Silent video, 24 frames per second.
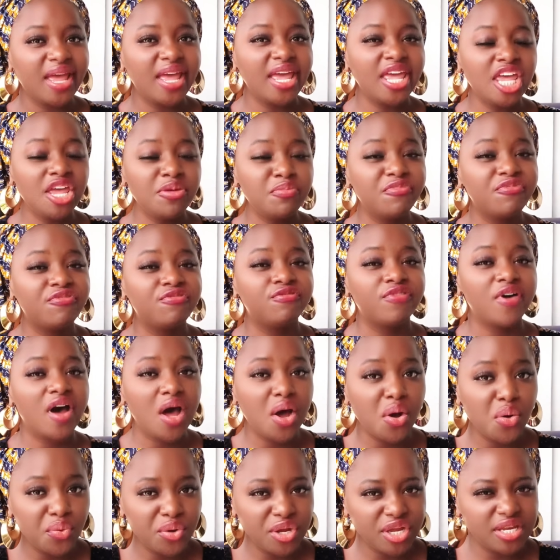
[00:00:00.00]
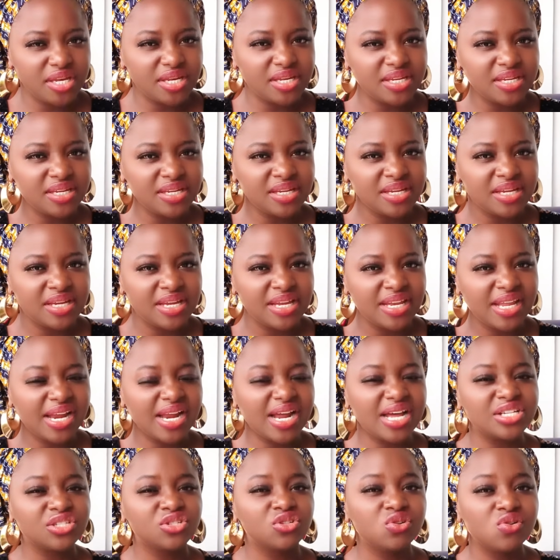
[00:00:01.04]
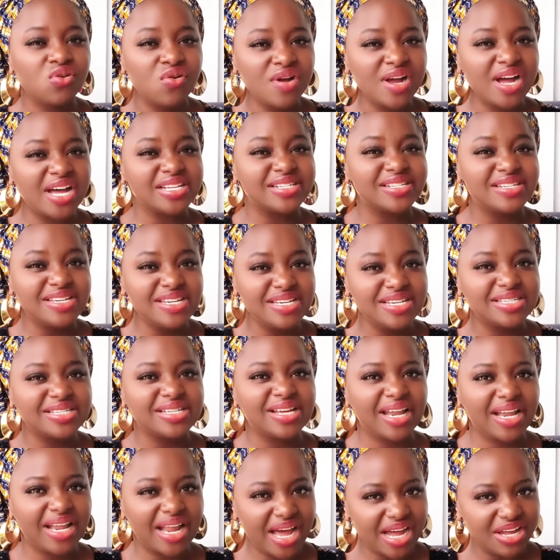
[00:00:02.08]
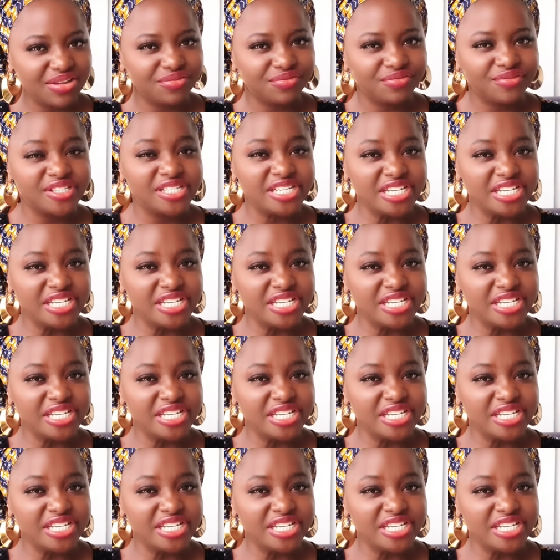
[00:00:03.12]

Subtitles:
Him vowing that as long as he is alive,